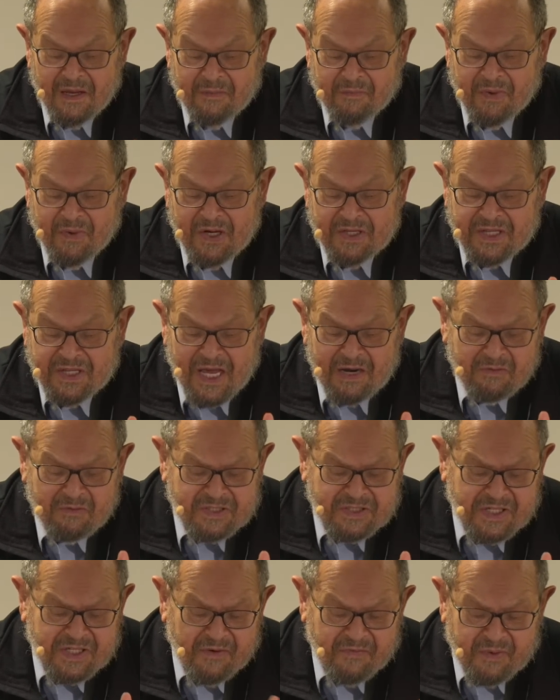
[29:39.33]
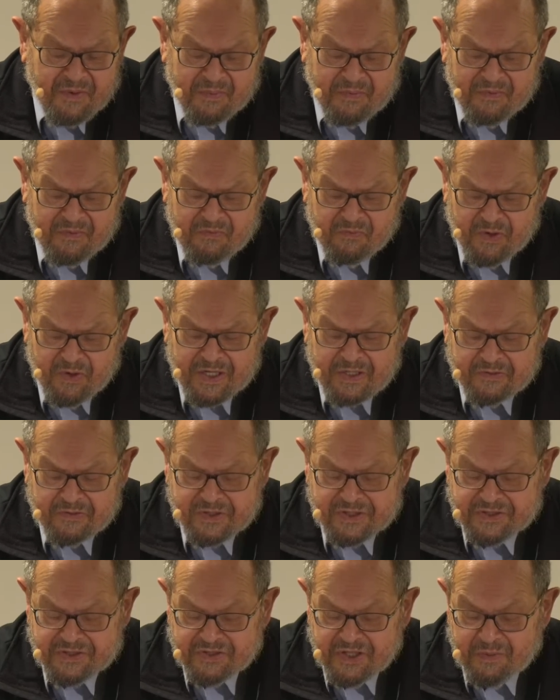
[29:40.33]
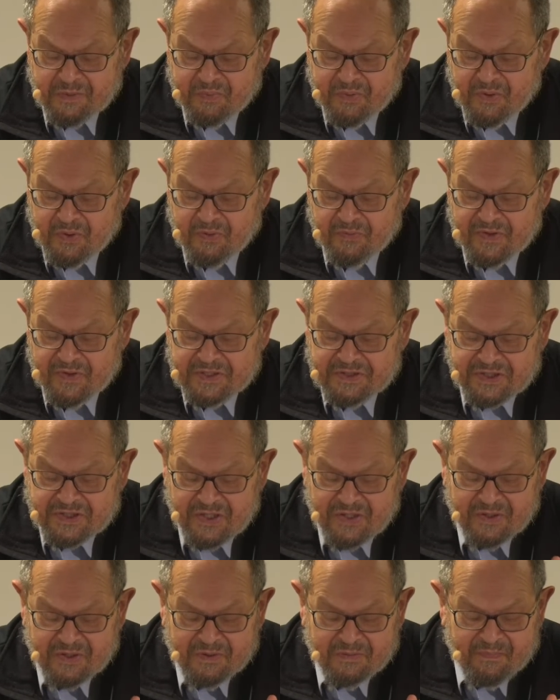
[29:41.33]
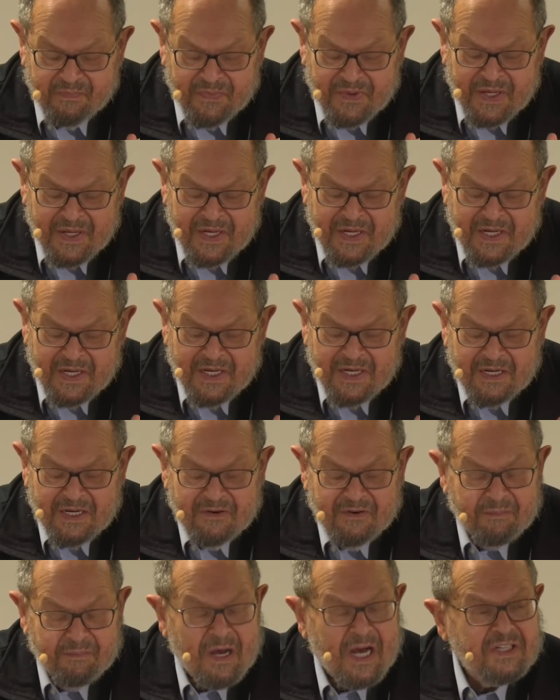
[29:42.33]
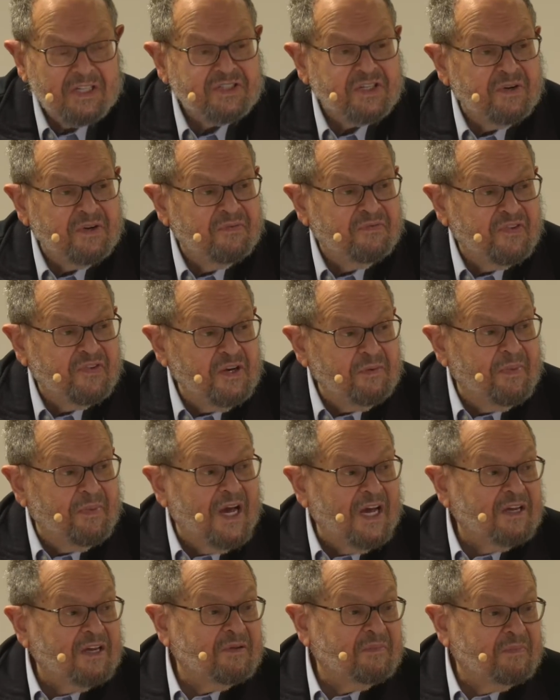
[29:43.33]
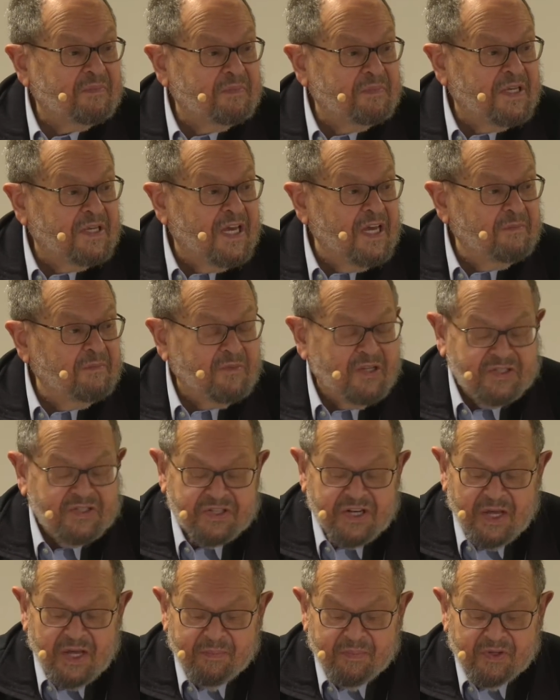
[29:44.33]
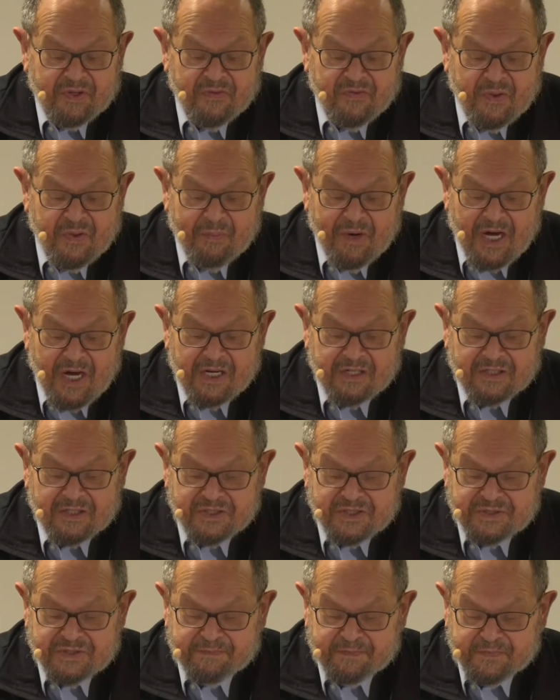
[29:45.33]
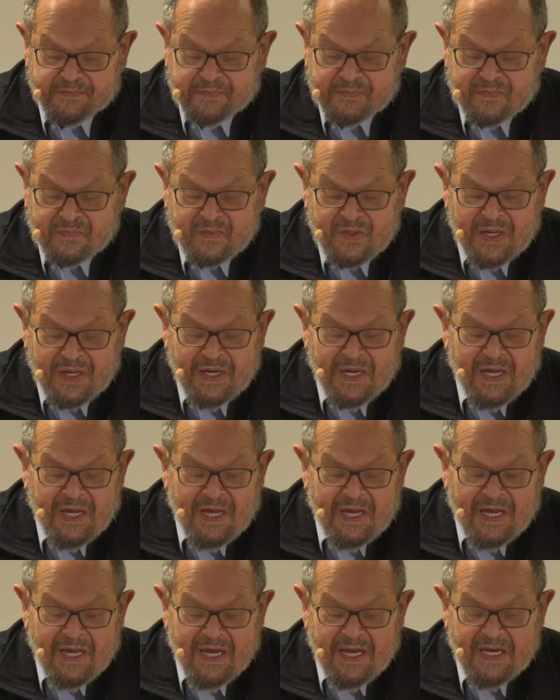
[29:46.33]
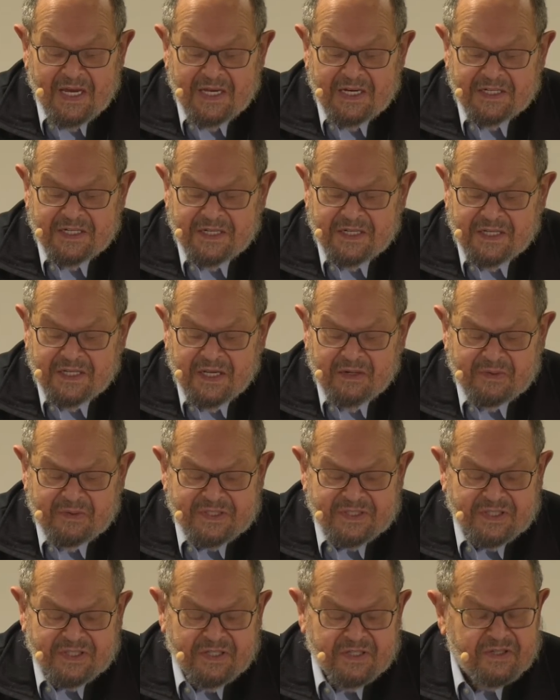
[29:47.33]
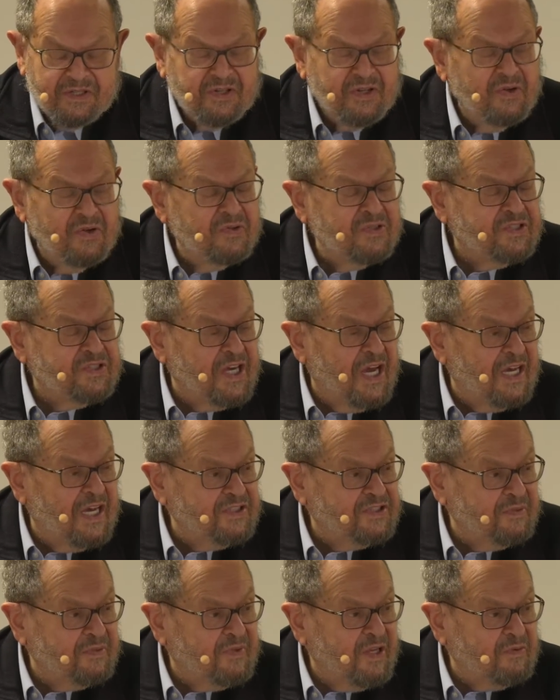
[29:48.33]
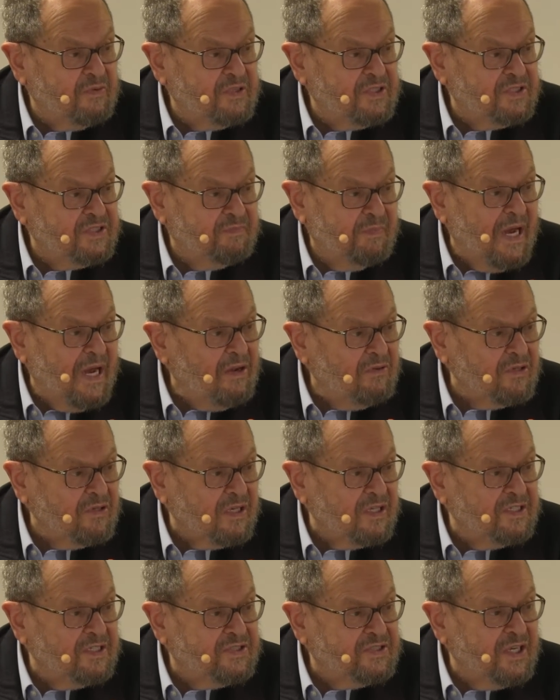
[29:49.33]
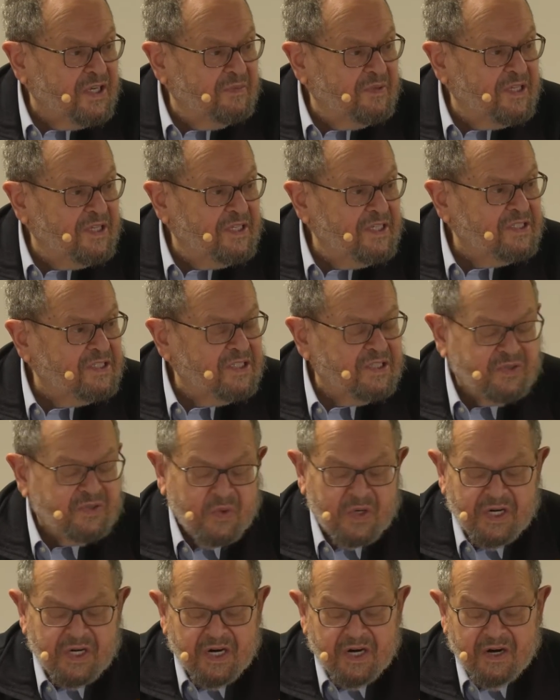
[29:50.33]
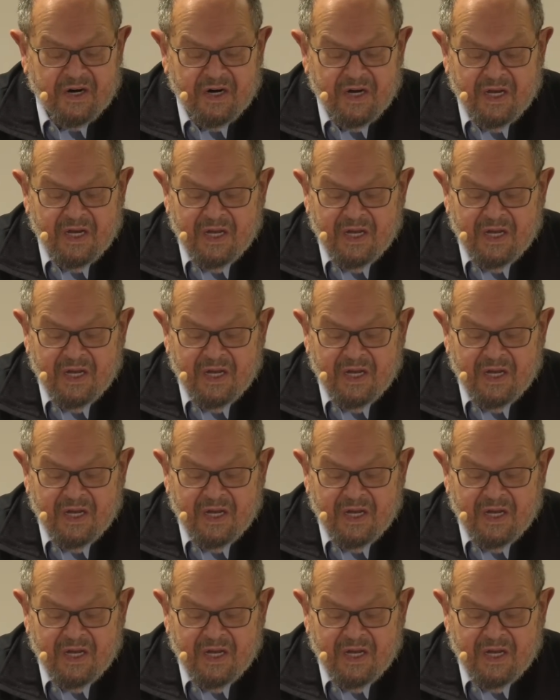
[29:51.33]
But that was never rigorously proven, so positive feedback became the staple of the models. And there was enthusiasm that was boundless. I mean, this is where